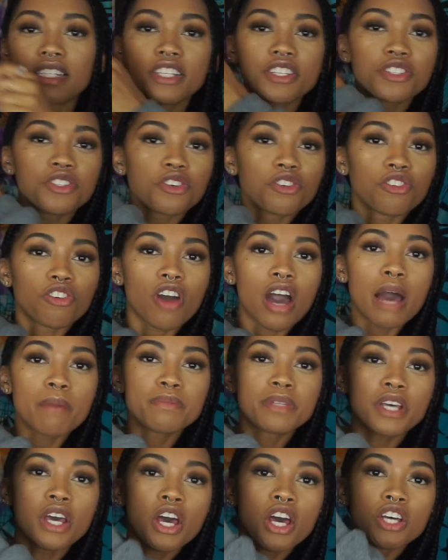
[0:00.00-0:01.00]
this
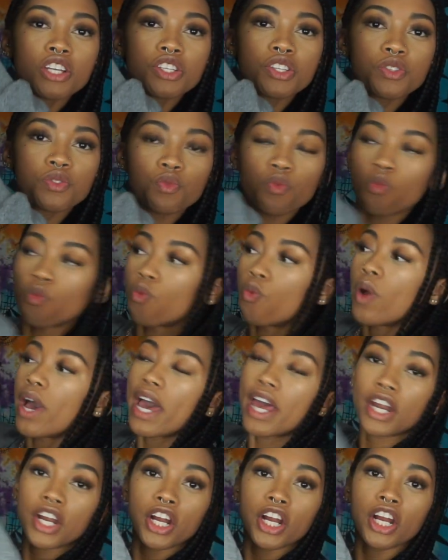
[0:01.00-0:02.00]
cropped
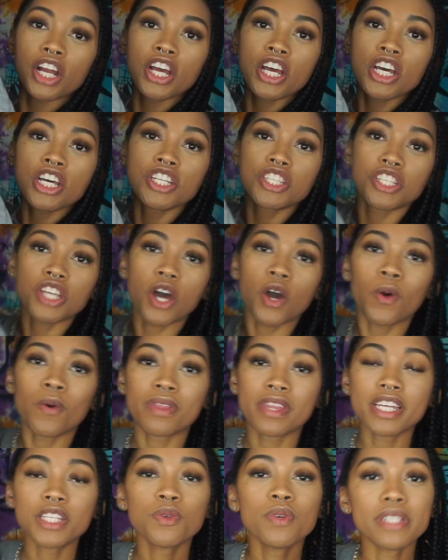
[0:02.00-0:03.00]
sweater. So
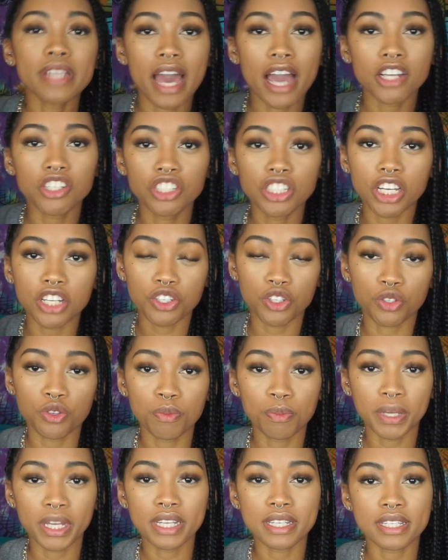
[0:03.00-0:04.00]
this was actually a
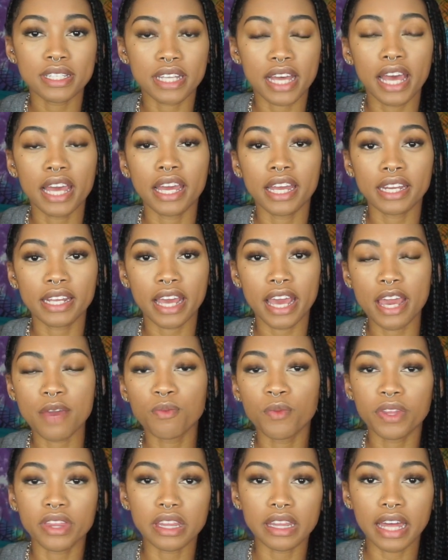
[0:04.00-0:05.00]
two-piece set. It came
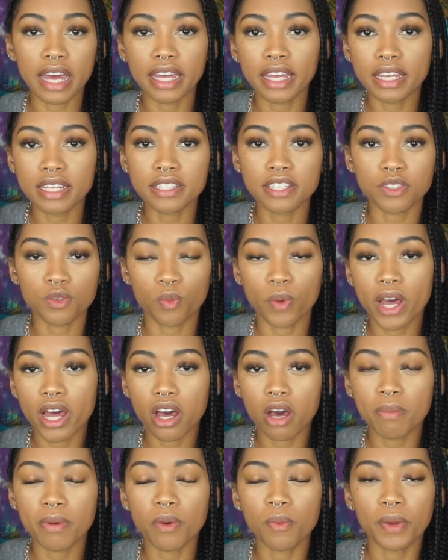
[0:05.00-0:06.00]
with leggings as
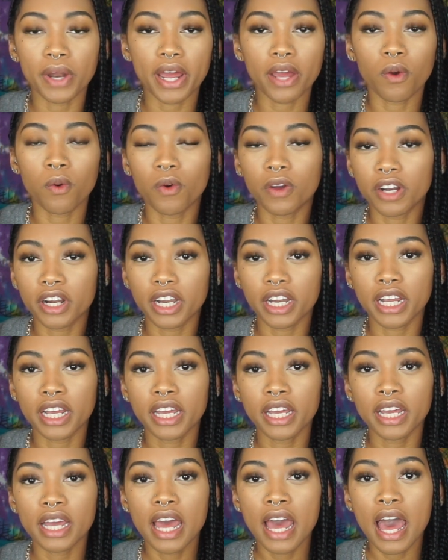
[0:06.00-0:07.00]
well, but when I ordered
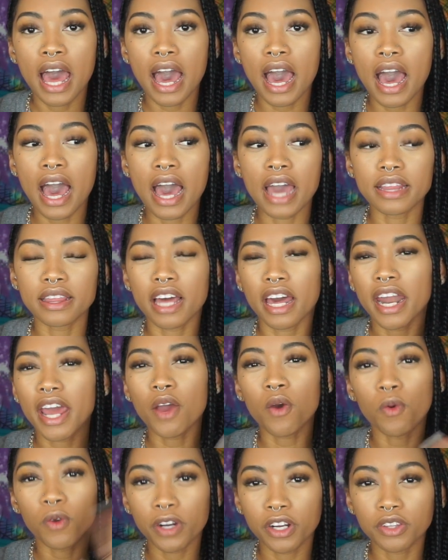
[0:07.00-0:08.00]
it, I thought I
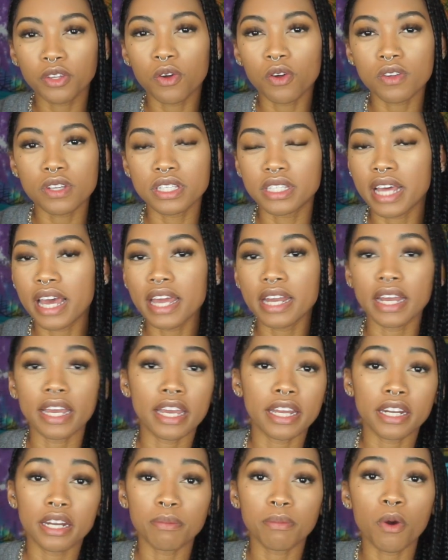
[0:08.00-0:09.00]
ordered the whole set, and I
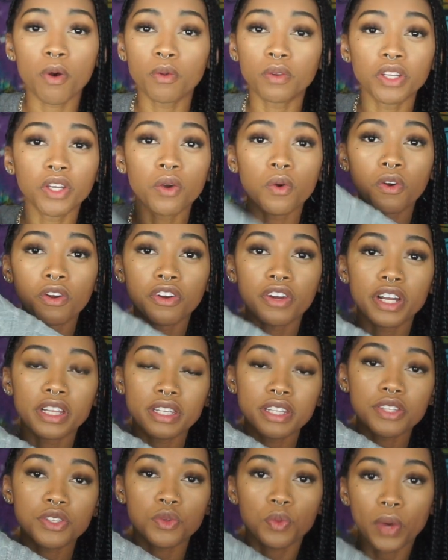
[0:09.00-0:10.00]
ended up only ordering
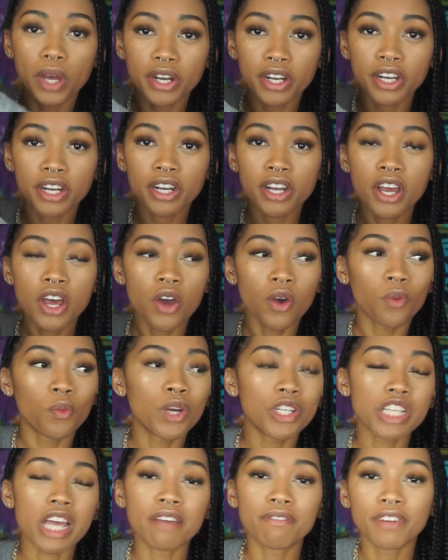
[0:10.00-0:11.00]
the sweater,
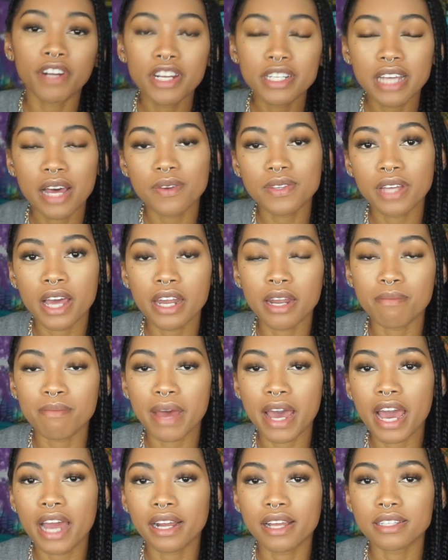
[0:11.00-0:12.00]
which at first I was kind of
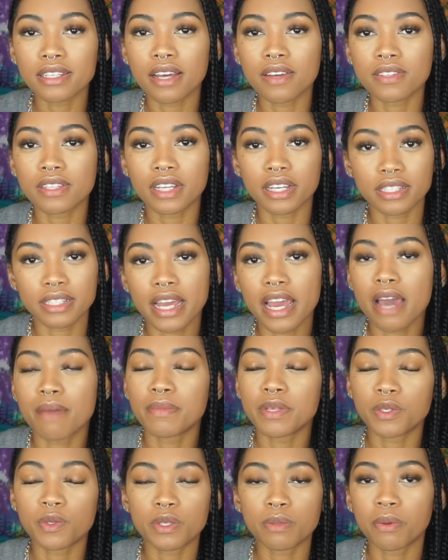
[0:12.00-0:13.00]
mad, because I was like, damn,
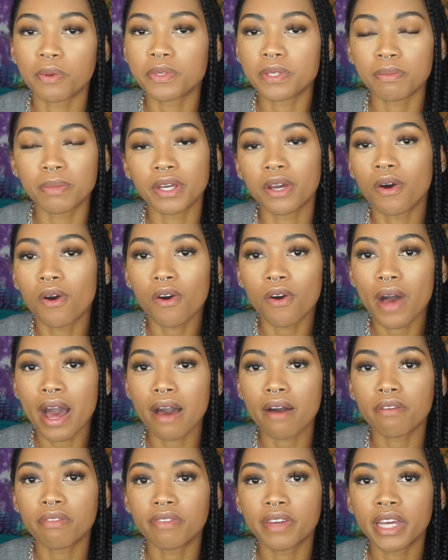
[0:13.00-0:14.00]
this was supposed to be a whole
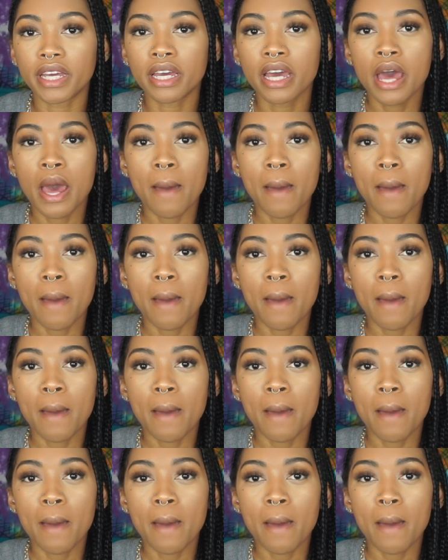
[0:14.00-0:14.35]
outfit,